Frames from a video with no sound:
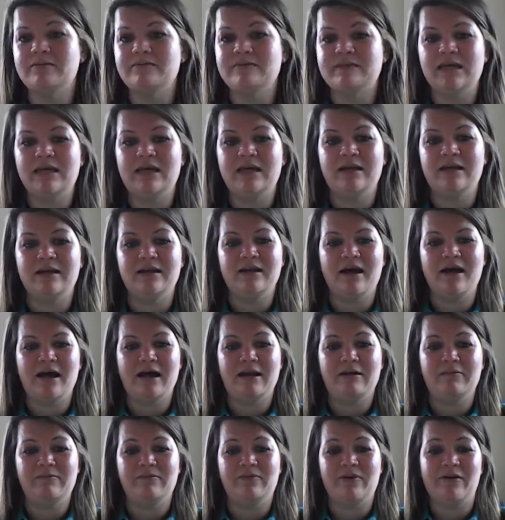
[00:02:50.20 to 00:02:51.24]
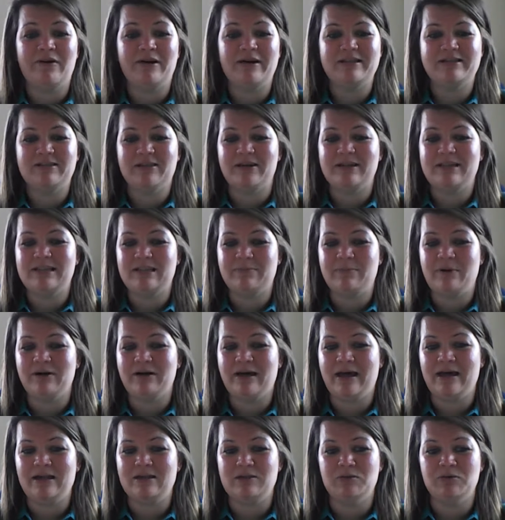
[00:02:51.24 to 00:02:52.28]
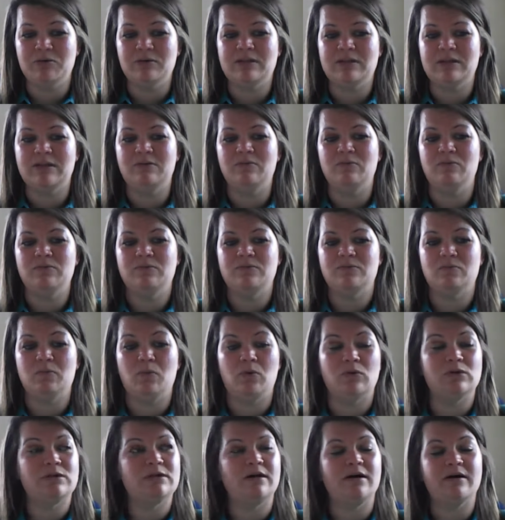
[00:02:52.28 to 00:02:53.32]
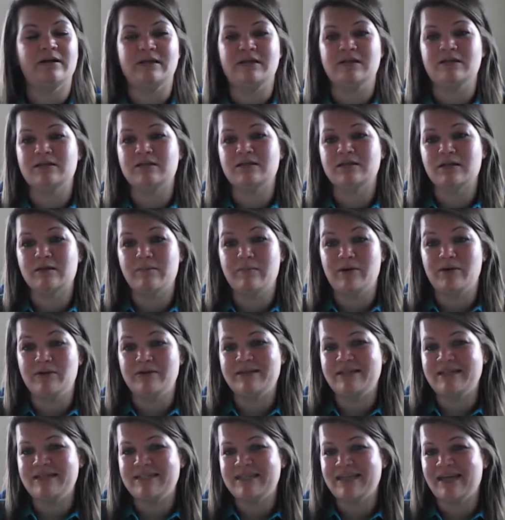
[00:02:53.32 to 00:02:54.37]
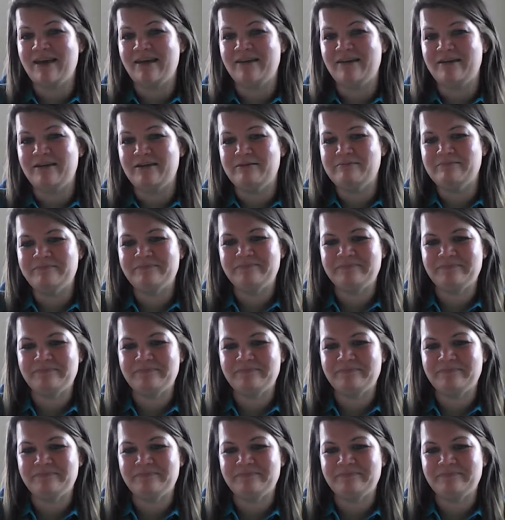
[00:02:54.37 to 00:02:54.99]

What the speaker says: I've seen, and I'm very excited about getting Dorset's Water Guardians community together.